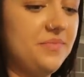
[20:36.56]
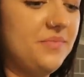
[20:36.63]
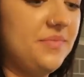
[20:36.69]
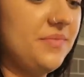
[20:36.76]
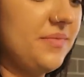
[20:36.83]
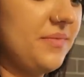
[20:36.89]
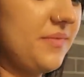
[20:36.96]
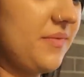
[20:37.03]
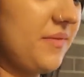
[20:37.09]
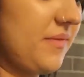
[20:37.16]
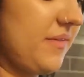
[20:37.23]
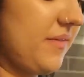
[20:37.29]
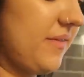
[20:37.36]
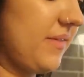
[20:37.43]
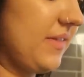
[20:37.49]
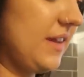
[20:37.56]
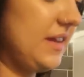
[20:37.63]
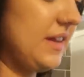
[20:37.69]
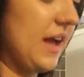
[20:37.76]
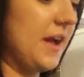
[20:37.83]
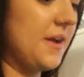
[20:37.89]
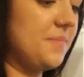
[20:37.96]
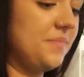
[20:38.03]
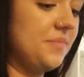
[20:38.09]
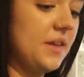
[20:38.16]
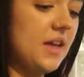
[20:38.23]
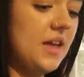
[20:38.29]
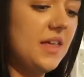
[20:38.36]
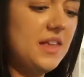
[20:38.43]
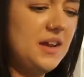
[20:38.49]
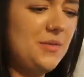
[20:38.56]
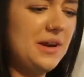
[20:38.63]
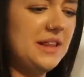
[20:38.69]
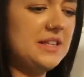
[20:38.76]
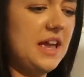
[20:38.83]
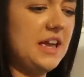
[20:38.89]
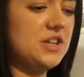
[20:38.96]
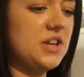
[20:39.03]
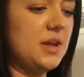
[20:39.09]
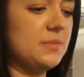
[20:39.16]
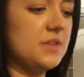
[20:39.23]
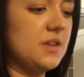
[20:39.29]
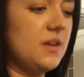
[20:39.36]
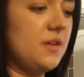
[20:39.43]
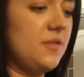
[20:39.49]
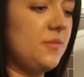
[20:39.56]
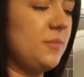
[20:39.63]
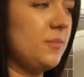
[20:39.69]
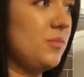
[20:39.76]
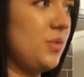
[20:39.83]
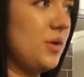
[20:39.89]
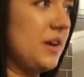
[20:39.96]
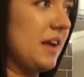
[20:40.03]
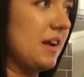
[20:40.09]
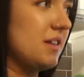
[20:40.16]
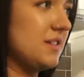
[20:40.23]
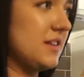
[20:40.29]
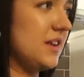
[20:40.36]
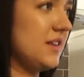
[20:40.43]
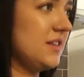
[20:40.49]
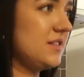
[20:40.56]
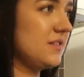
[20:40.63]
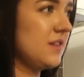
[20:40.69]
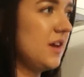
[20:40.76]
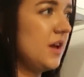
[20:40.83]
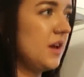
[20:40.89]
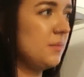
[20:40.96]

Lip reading: like bad day. Yeah. And I went into H&M because I want necklaces.